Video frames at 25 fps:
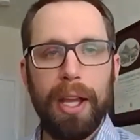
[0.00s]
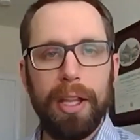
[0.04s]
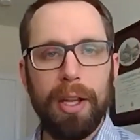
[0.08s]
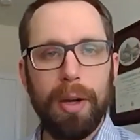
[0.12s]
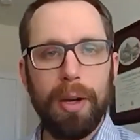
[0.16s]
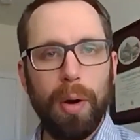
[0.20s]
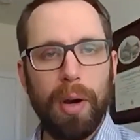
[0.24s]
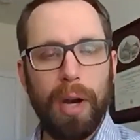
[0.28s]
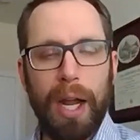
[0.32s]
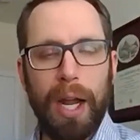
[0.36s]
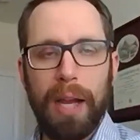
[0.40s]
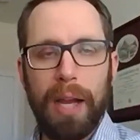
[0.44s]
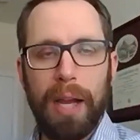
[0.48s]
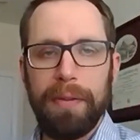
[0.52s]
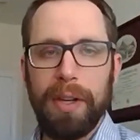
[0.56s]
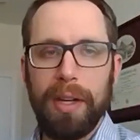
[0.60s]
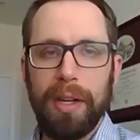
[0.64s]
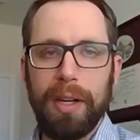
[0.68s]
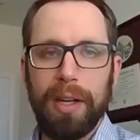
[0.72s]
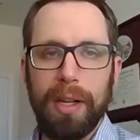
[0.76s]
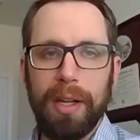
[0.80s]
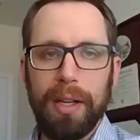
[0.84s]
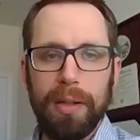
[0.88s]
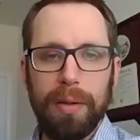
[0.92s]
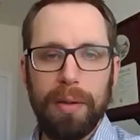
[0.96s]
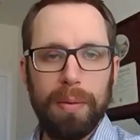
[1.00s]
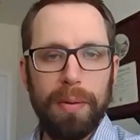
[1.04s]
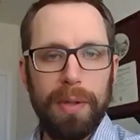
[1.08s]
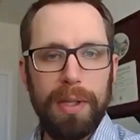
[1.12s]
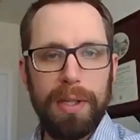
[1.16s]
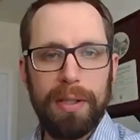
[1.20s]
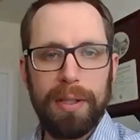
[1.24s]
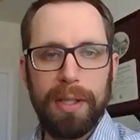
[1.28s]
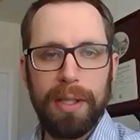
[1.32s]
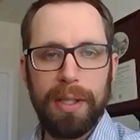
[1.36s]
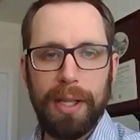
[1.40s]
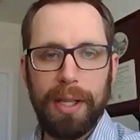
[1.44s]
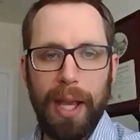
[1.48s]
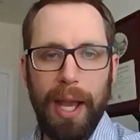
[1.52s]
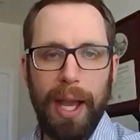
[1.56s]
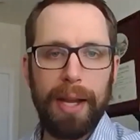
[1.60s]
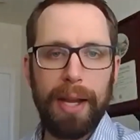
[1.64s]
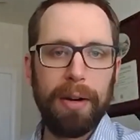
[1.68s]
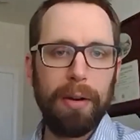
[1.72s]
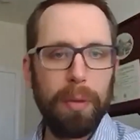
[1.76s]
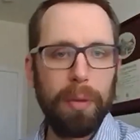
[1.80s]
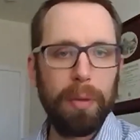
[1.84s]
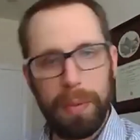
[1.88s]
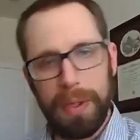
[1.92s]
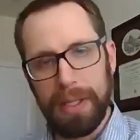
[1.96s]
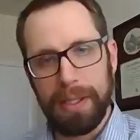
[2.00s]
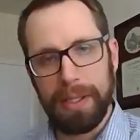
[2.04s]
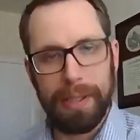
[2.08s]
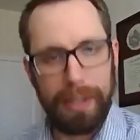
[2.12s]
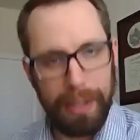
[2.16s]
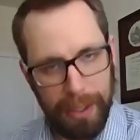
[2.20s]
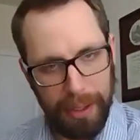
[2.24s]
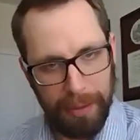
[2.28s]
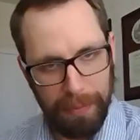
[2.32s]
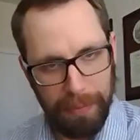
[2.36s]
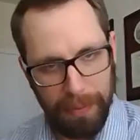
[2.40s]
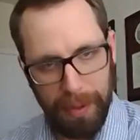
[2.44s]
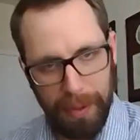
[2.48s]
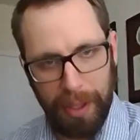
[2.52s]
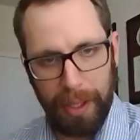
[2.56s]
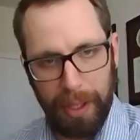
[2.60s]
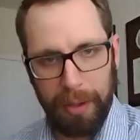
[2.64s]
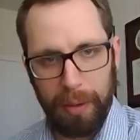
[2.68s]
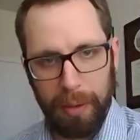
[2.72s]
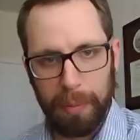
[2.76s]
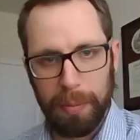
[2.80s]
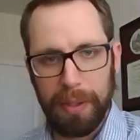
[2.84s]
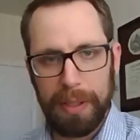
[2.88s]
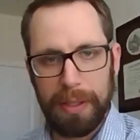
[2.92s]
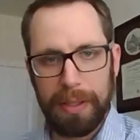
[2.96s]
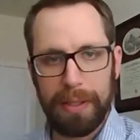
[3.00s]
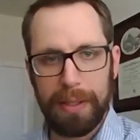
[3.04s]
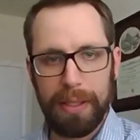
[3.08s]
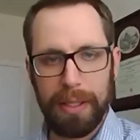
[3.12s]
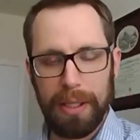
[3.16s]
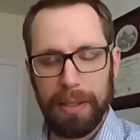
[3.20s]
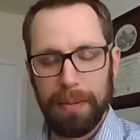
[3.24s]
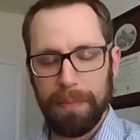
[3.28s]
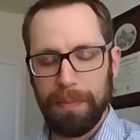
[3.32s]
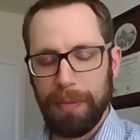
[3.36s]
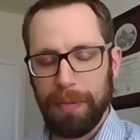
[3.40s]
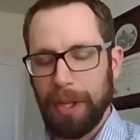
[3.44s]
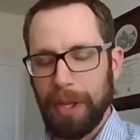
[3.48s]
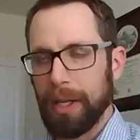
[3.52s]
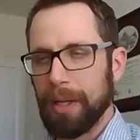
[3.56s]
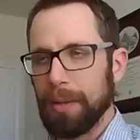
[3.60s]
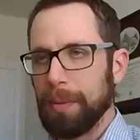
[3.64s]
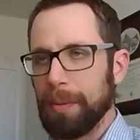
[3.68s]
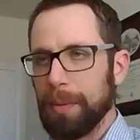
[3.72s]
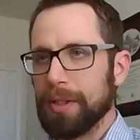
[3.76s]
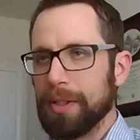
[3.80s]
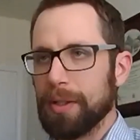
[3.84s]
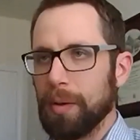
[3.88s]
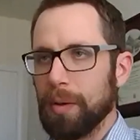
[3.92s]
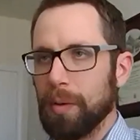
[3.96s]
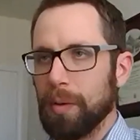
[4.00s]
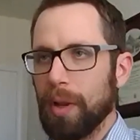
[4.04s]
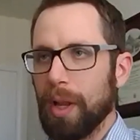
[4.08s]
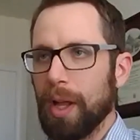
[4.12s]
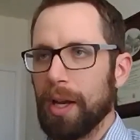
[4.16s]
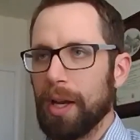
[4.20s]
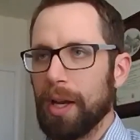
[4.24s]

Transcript: are having an increase in cat obesity. And so